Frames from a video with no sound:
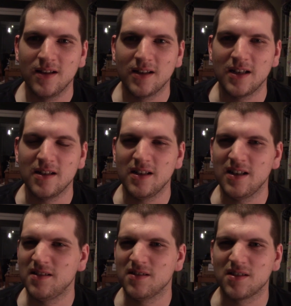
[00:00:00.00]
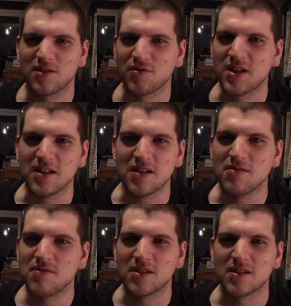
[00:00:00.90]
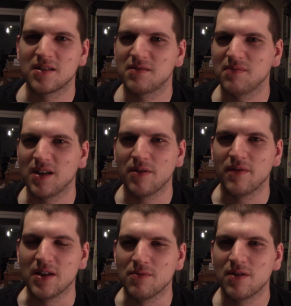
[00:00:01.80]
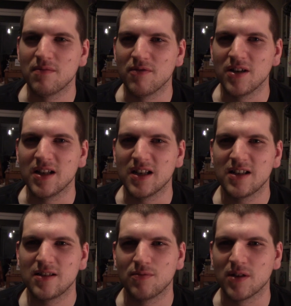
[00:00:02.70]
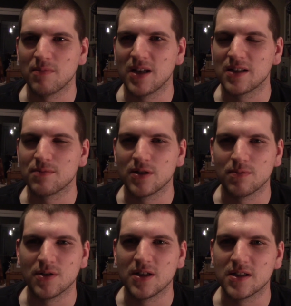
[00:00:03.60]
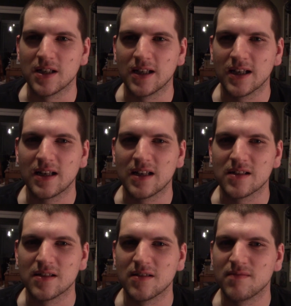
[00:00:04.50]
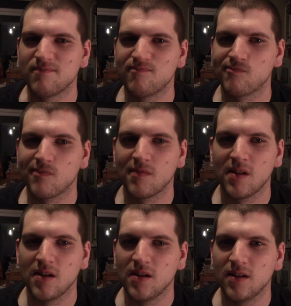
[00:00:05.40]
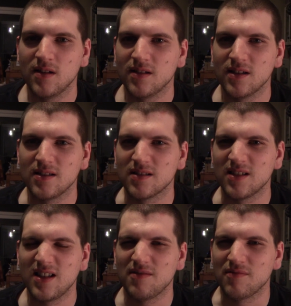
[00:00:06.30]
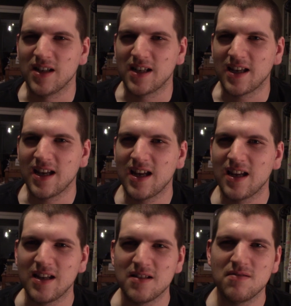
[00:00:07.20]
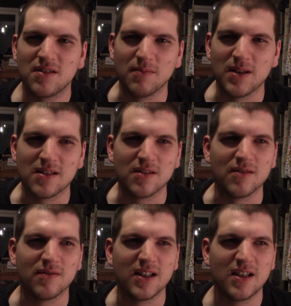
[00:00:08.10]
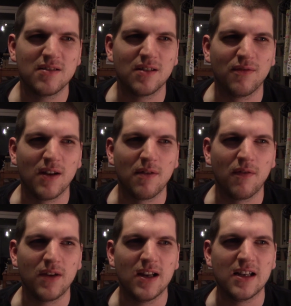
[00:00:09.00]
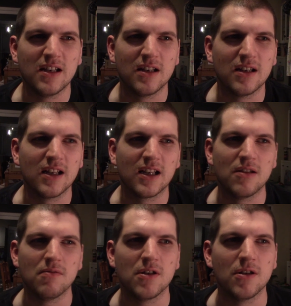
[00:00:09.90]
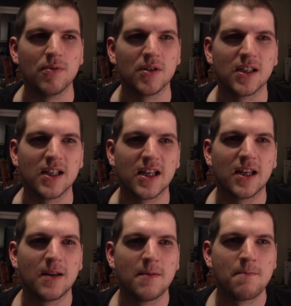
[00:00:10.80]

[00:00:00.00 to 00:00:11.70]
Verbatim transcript: they they can just treat the users however they want really and they just want to make as much money as they can so they just they don't really care it used to be sort of like, used to have a feeling that like YouTube was like